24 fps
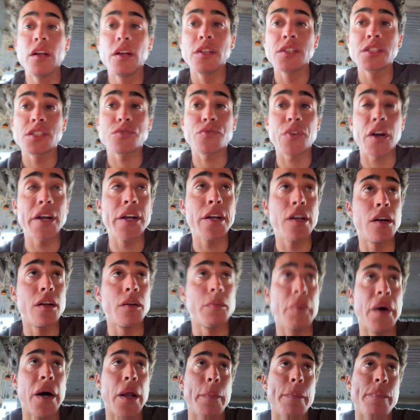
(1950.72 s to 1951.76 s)
It's very good,
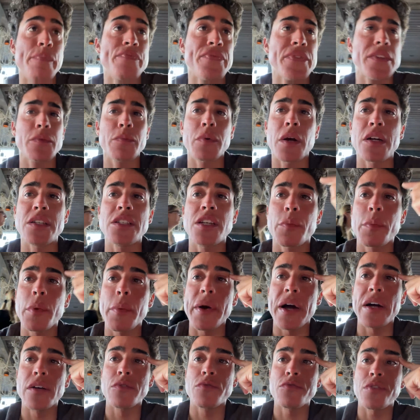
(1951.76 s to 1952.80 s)
but it'll probably take me
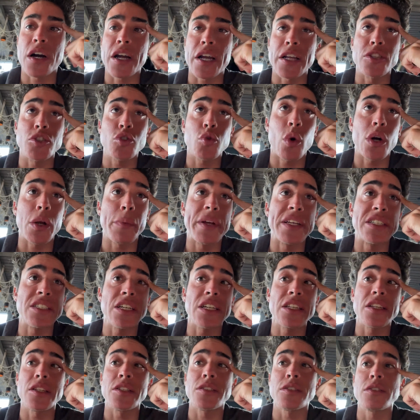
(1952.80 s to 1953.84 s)
about fucking 20 minutes to
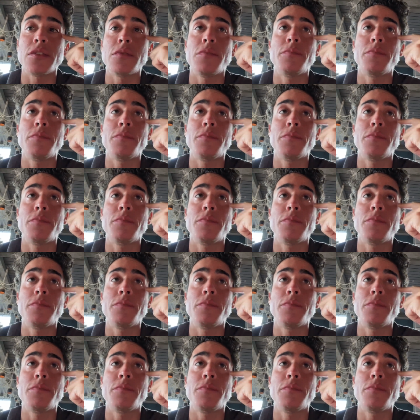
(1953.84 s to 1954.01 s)
eat this.